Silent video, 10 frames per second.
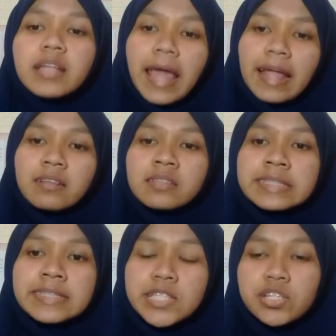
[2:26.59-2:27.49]

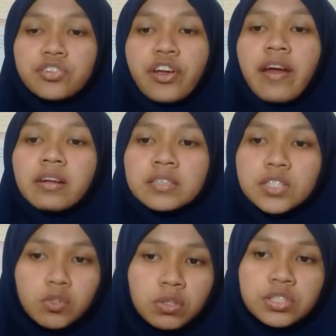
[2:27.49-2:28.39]
and this change
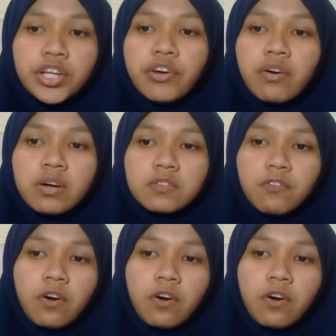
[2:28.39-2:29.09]
should secure